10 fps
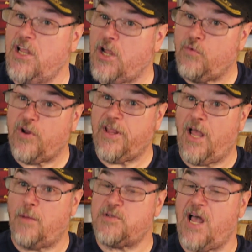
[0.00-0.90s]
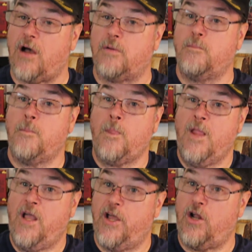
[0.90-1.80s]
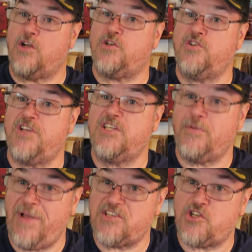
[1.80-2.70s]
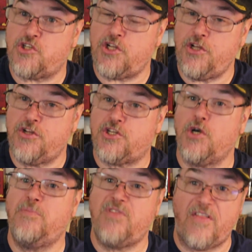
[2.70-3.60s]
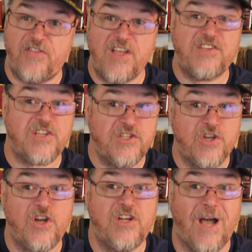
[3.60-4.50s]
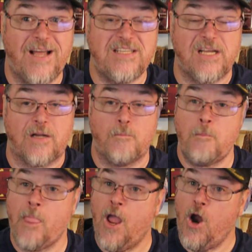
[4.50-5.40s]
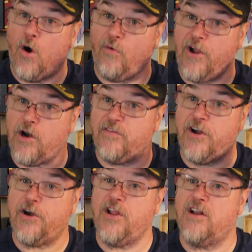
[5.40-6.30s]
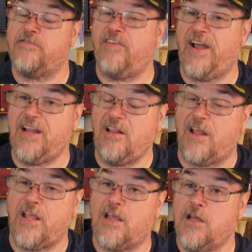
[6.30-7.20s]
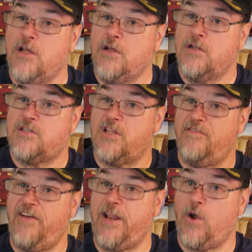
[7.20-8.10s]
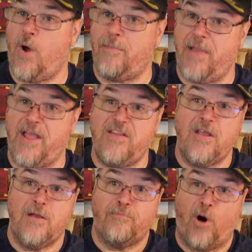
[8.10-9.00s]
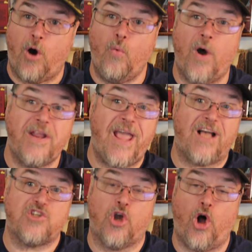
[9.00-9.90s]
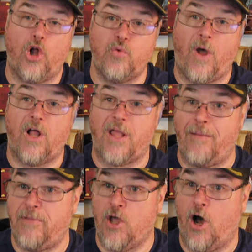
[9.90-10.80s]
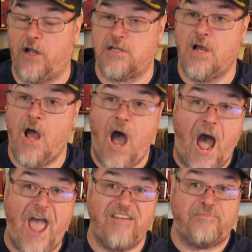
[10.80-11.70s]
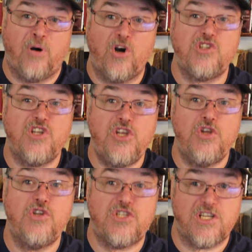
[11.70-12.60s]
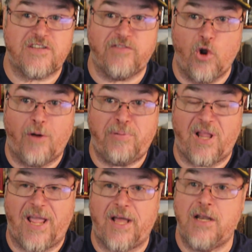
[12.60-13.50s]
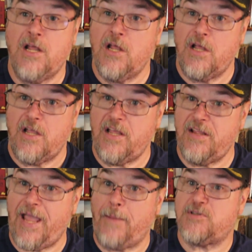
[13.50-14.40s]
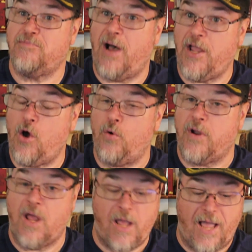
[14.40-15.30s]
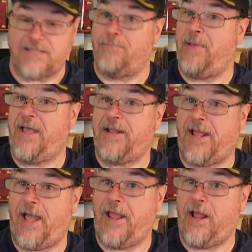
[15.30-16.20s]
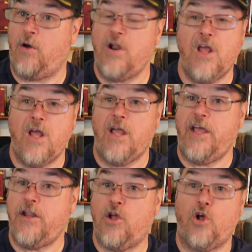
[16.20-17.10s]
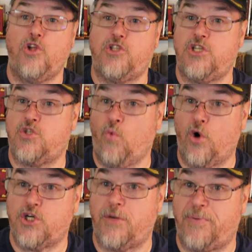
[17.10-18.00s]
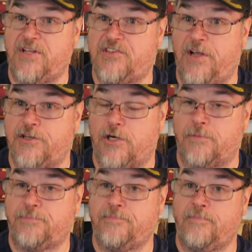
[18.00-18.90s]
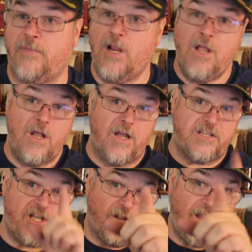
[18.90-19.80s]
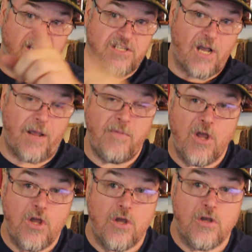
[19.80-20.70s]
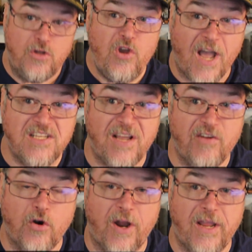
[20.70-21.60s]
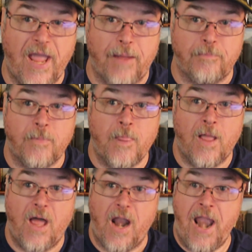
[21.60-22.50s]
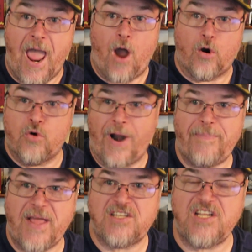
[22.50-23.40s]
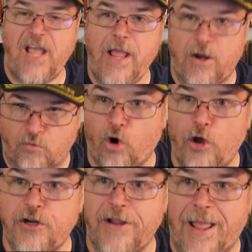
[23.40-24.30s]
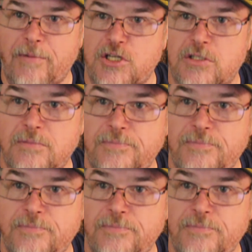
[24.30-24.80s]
It really helps out. It also sends a message to YouTube that this is good content. Right over here you're going to find a link to the video I made, Part 1, Castle Caldwell and Beyond. I have personally used this floor plan in games of my own, as a bandit hideout and a cultist worshipping center. And until next time, you guys have a great game. Now, grab that D8 and roll your damage.